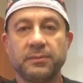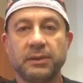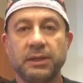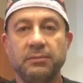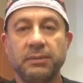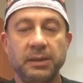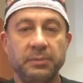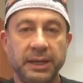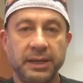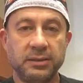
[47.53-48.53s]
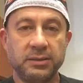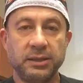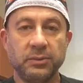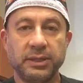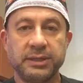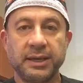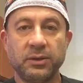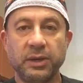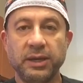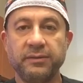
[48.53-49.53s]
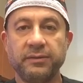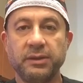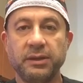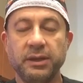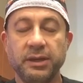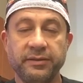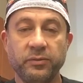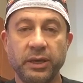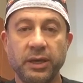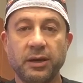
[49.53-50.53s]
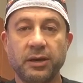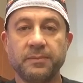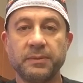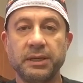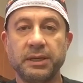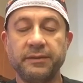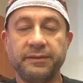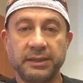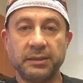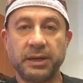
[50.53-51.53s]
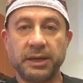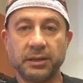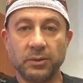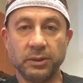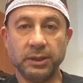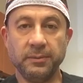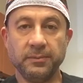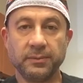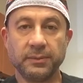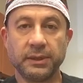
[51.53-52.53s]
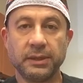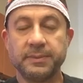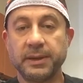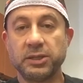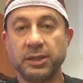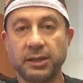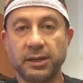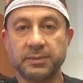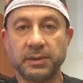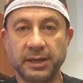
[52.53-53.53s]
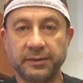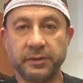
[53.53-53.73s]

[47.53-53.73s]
many plans to deal with the second wave if we are affected by it locally, especially at the hospital level.